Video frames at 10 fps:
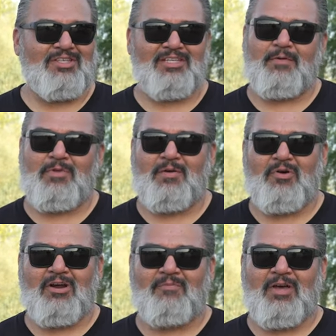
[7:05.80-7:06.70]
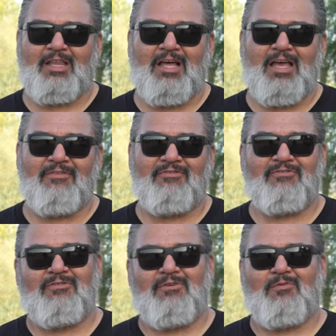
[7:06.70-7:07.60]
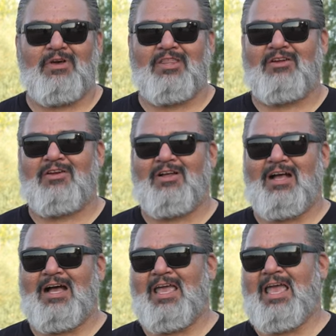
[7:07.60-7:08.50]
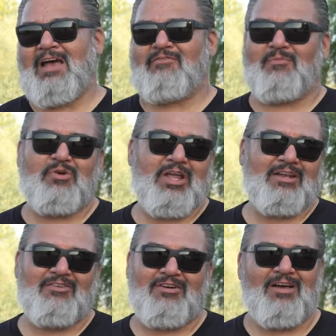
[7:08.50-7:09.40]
always going to be a part of my life, whether I have a brand or